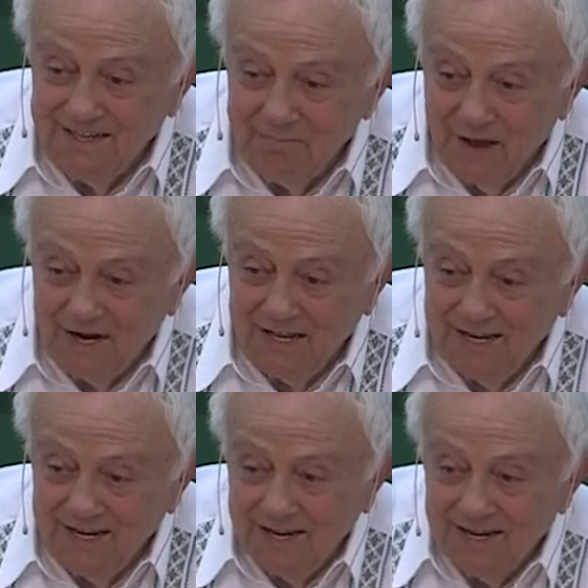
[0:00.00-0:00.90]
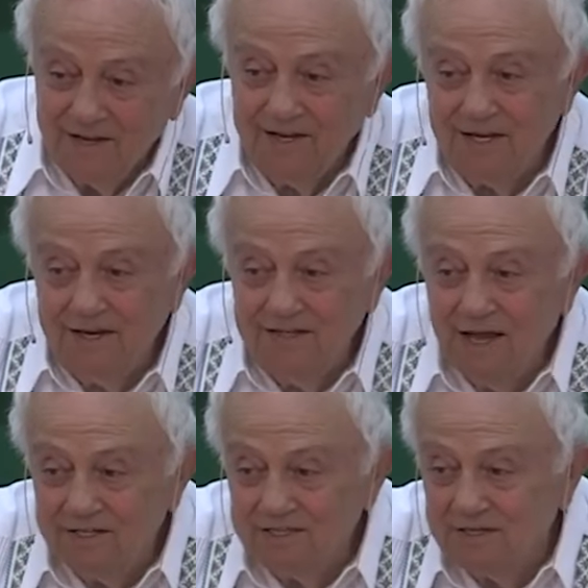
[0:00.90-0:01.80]
the money, he
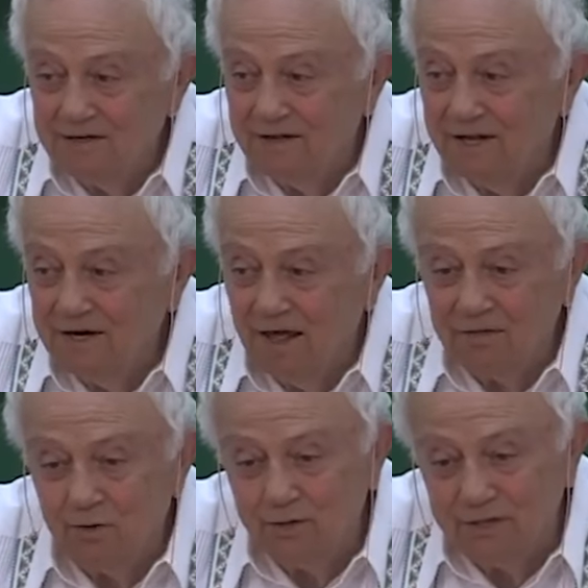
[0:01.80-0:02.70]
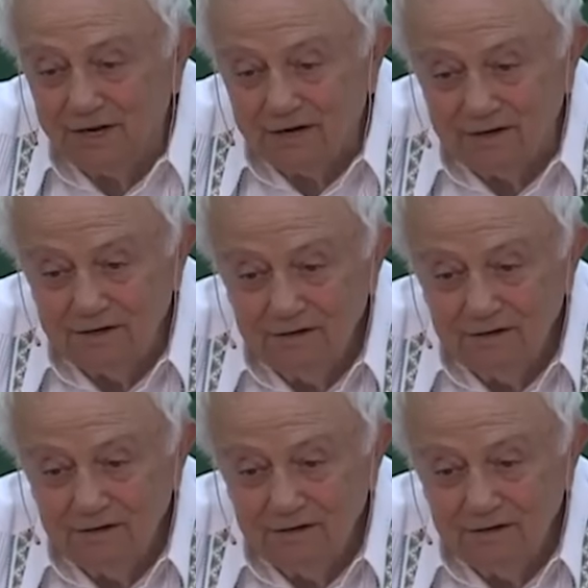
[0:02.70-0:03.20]
does uh, another thing.